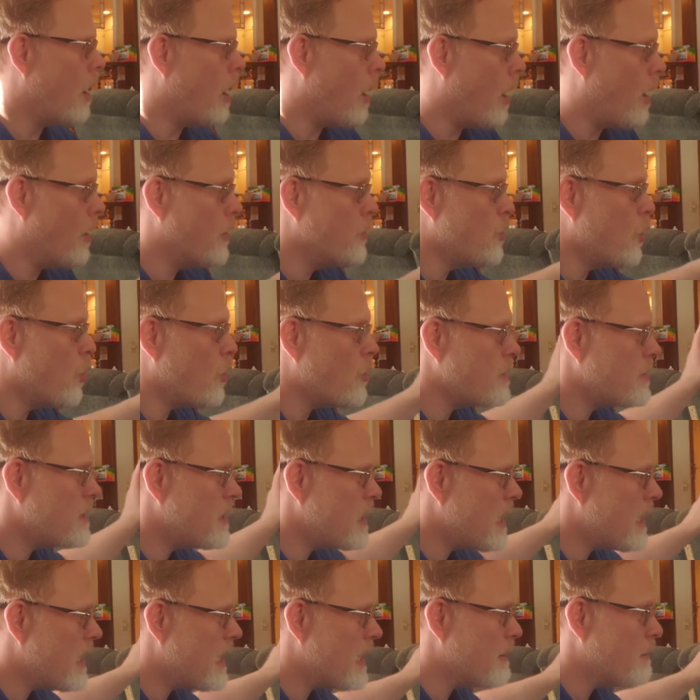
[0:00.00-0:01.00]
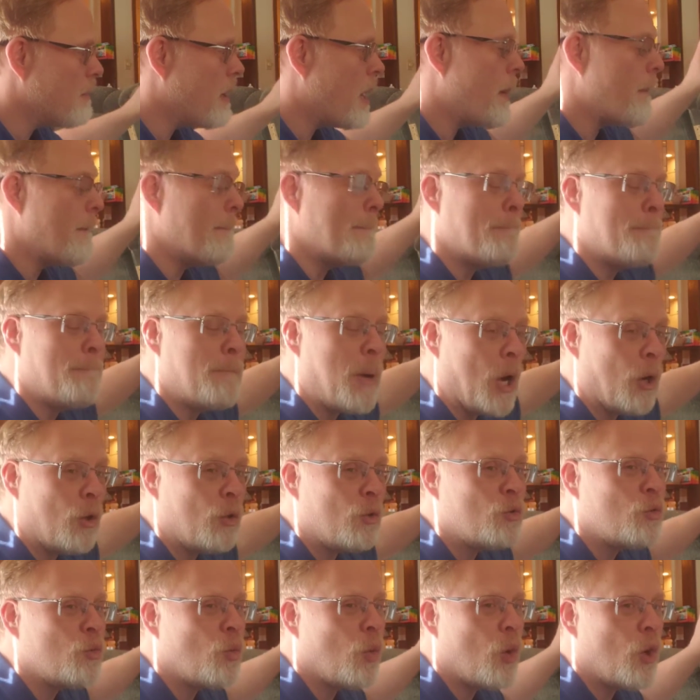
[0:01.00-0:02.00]
on your team,
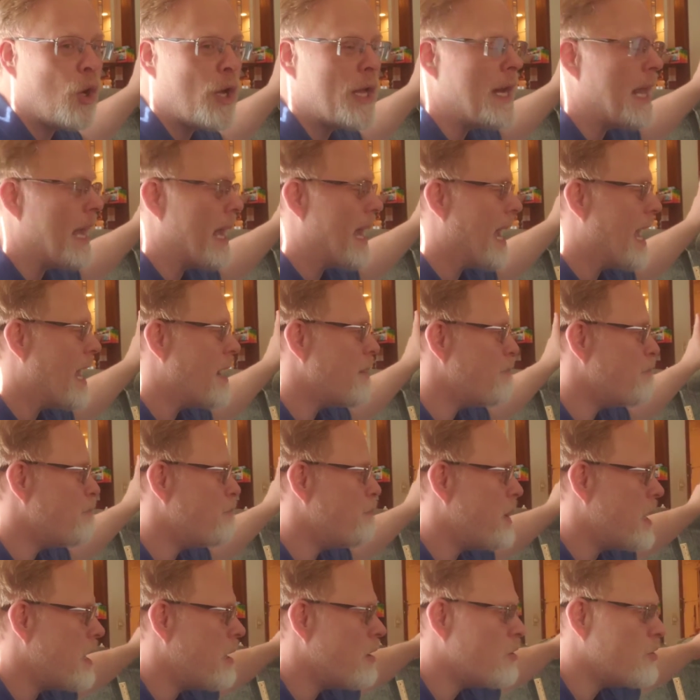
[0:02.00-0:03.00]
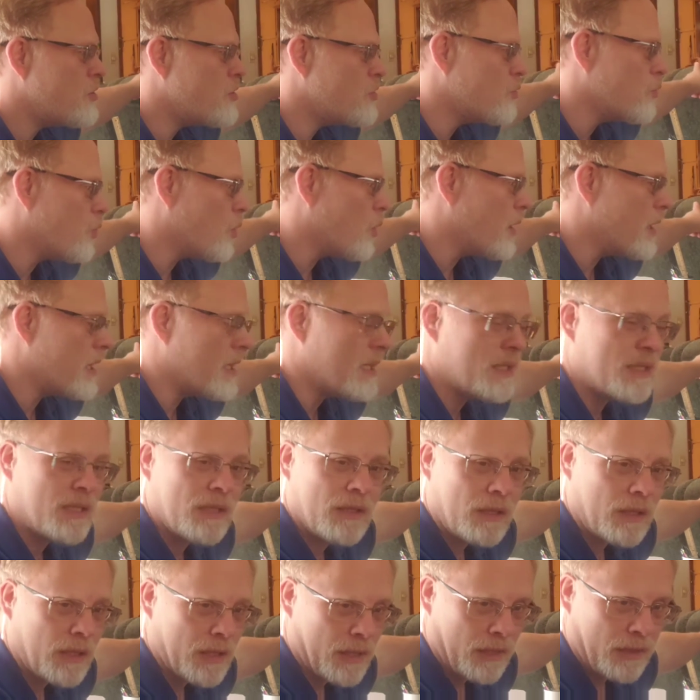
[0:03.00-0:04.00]
bold one and pierce one
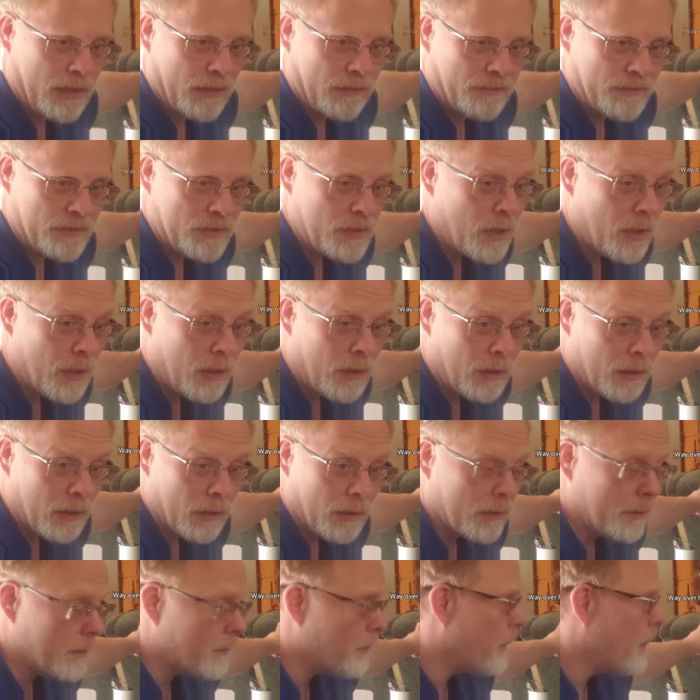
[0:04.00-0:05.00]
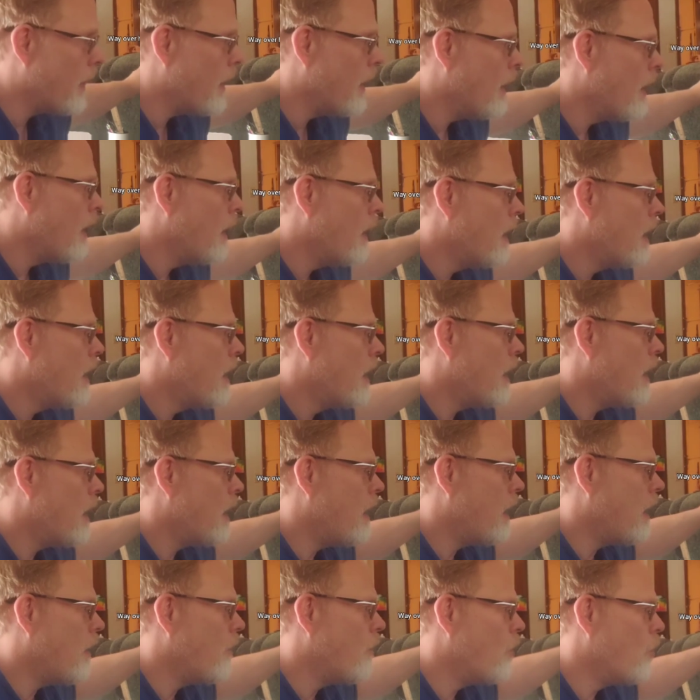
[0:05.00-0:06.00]
until end of turn.
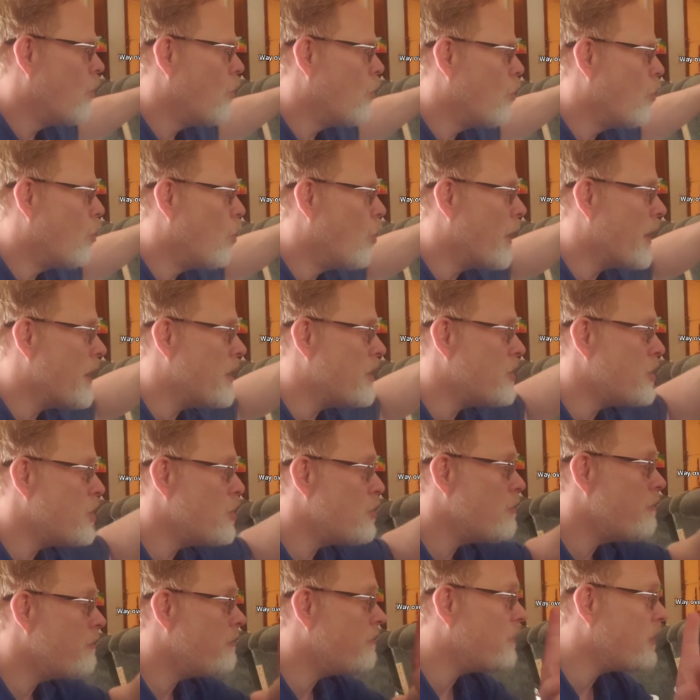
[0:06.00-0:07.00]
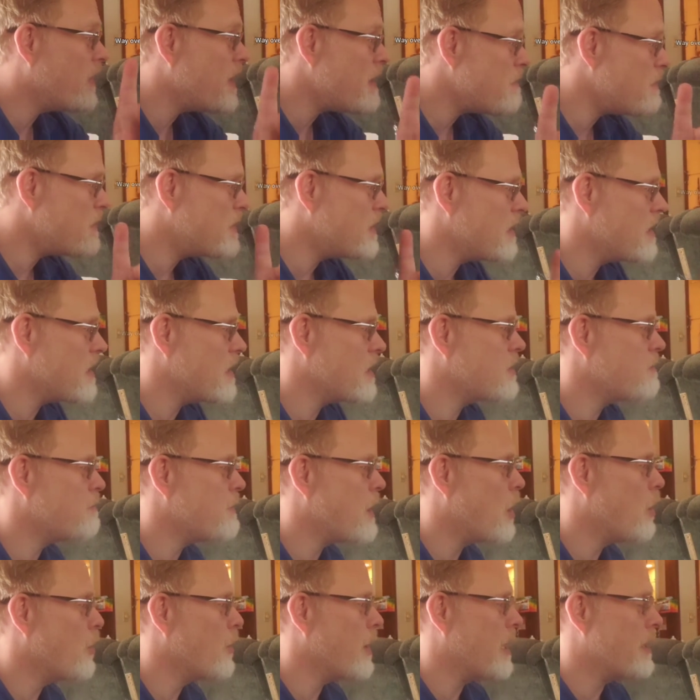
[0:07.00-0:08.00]
When you flip to this
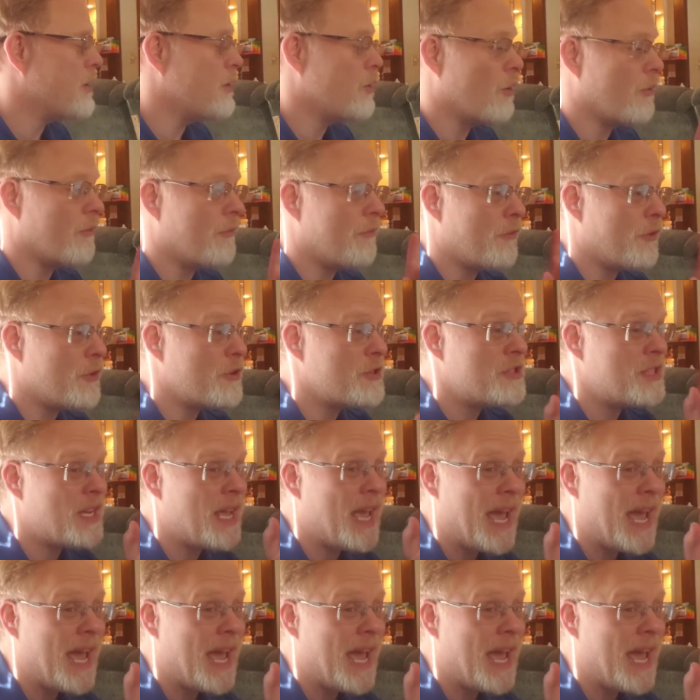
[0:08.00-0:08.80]
mode and your first